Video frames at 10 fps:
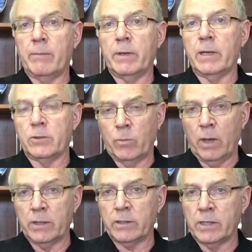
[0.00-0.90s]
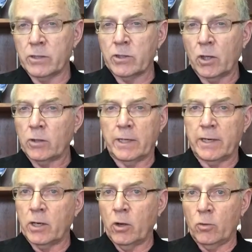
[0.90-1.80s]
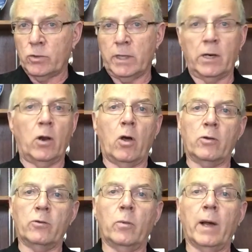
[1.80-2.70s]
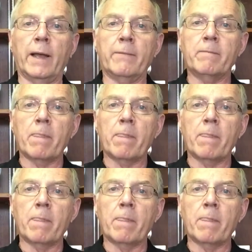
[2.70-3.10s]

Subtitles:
and as well as consulting and coaching along the way.